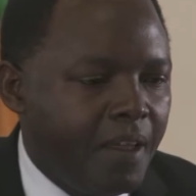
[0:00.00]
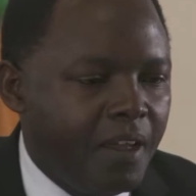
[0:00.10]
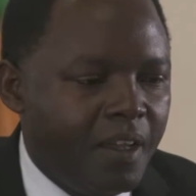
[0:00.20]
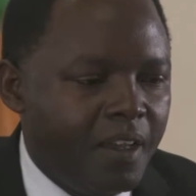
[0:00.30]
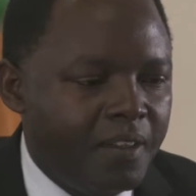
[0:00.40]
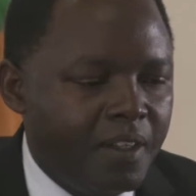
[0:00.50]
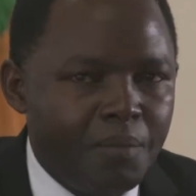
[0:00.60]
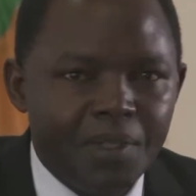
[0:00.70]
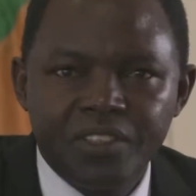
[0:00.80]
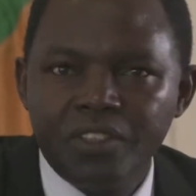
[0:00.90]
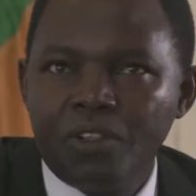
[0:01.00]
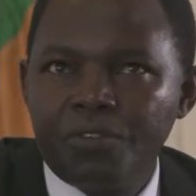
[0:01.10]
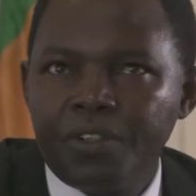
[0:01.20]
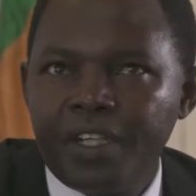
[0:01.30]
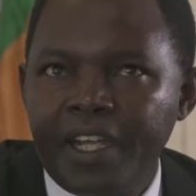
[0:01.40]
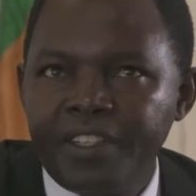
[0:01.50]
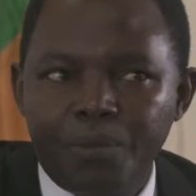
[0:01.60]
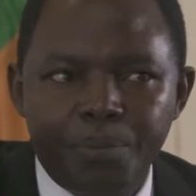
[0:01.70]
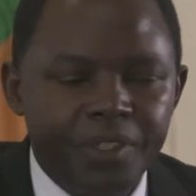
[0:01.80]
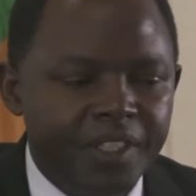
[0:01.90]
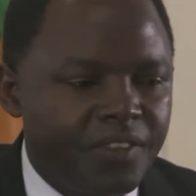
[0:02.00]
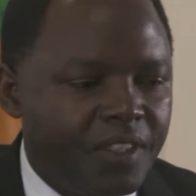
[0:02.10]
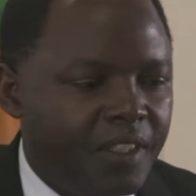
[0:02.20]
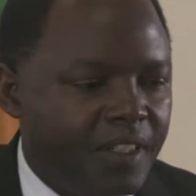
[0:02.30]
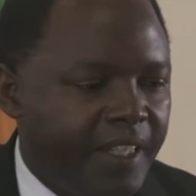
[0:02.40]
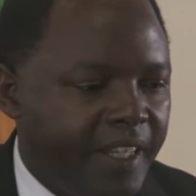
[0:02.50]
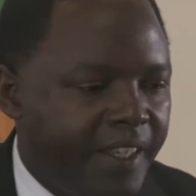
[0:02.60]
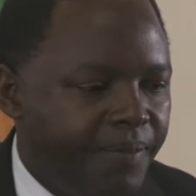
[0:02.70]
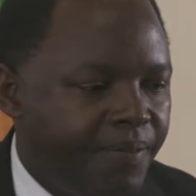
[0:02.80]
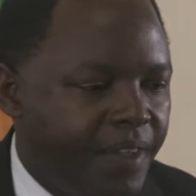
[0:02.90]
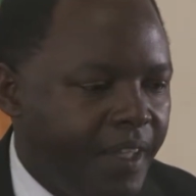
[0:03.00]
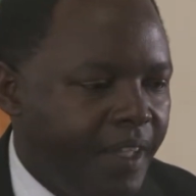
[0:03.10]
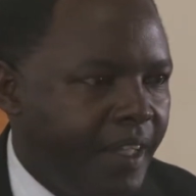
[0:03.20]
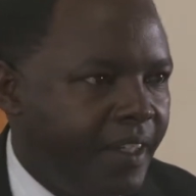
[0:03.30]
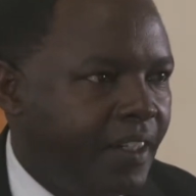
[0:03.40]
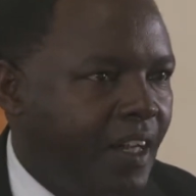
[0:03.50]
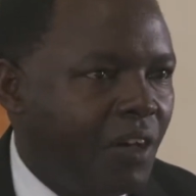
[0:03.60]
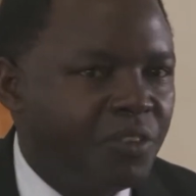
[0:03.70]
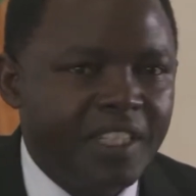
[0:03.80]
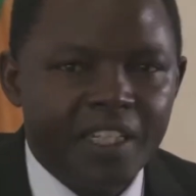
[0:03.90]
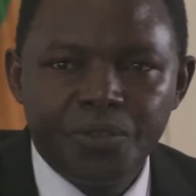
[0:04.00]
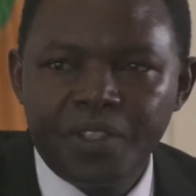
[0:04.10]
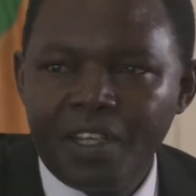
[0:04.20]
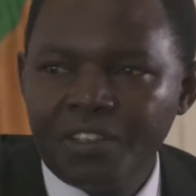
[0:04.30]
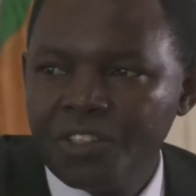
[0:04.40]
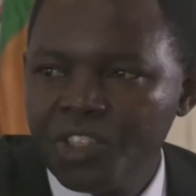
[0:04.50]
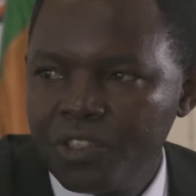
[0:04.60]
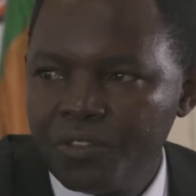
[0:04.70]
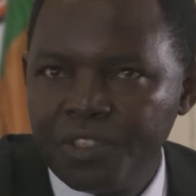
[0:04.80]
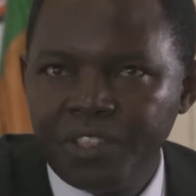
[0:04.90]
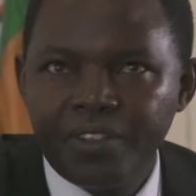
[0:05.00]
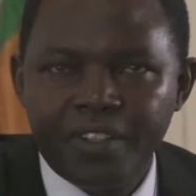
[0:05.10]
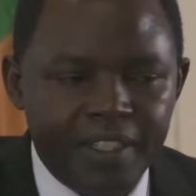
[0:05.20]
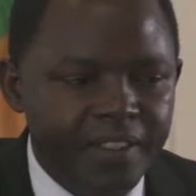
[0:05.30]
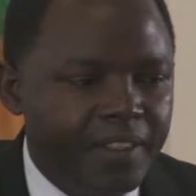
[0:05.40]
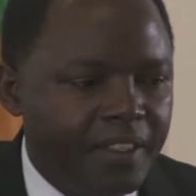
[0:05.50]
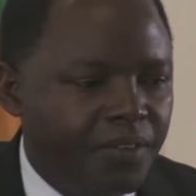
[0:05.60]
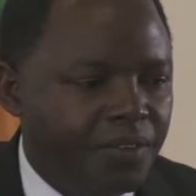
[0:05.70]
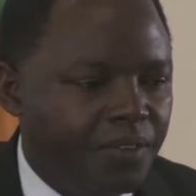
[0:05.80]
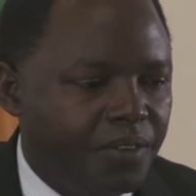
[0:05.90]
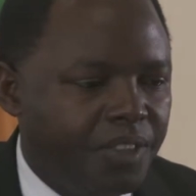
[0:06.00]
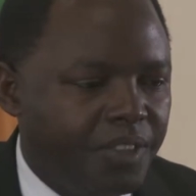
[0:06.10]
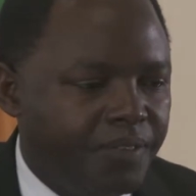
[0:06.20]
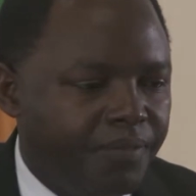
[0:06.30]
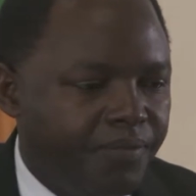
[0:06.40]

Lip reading: I'm a CEO of Hydroponics Kenya. And I'll start with a short video, then I'll continue.